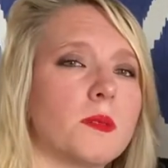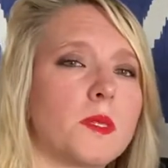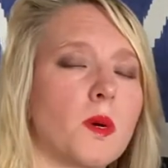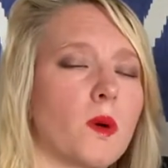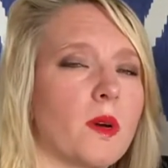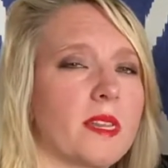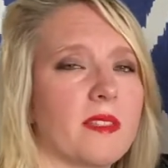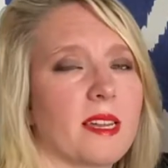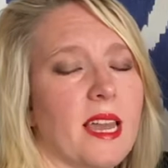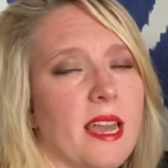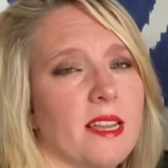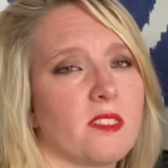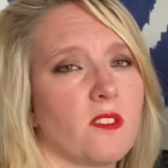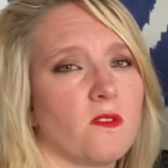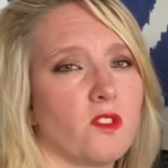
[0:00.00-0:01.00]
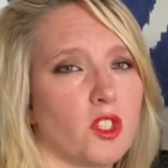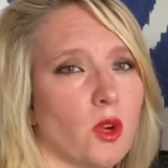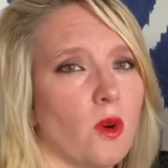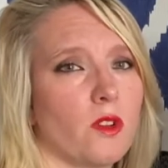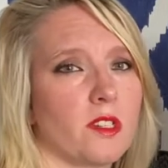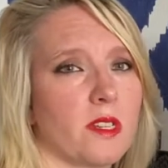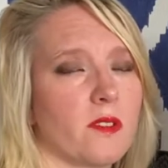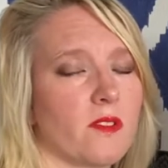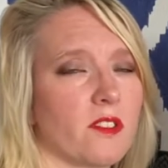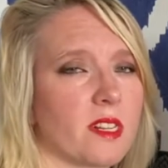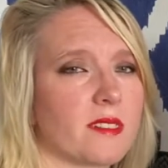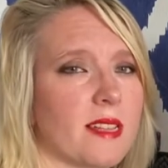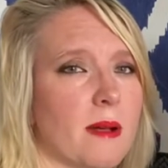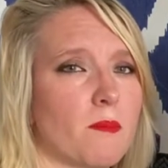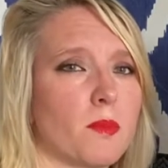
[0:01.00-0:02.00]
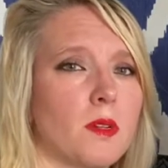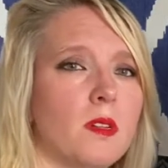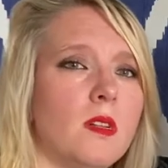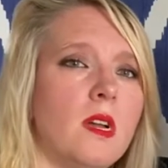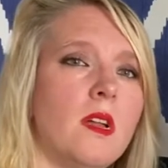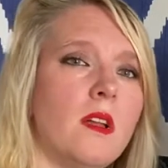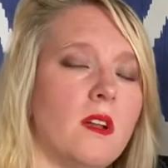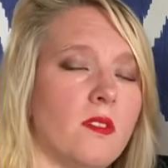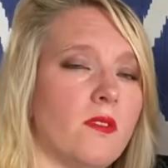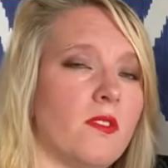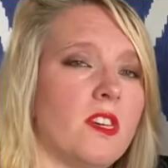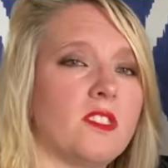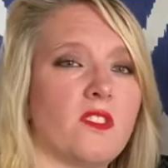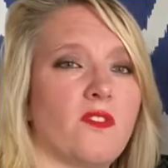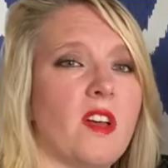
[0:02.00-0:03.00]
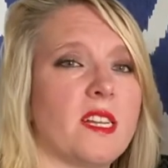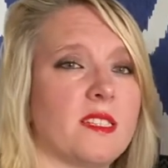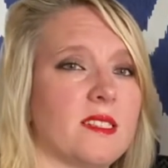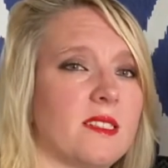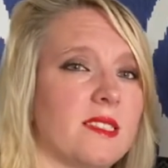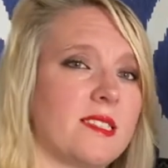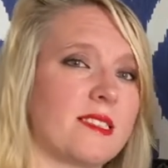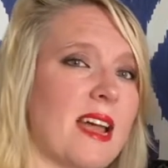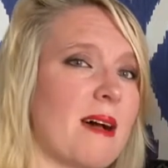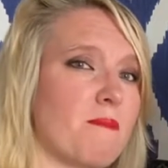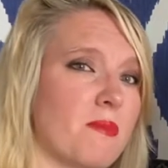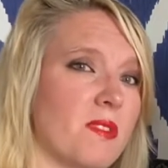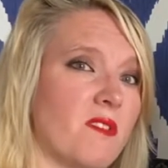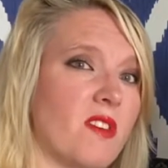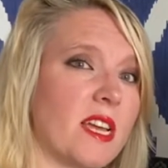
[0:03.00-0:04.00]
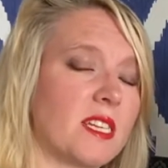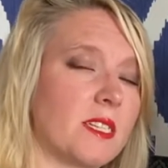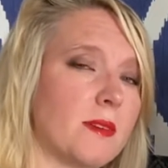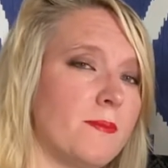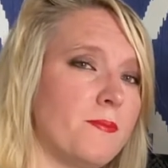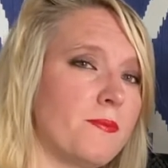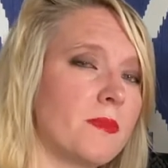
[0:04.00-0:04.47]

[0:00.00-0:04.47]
So in the case of Jordan, for example, the defendant stabbed the victim.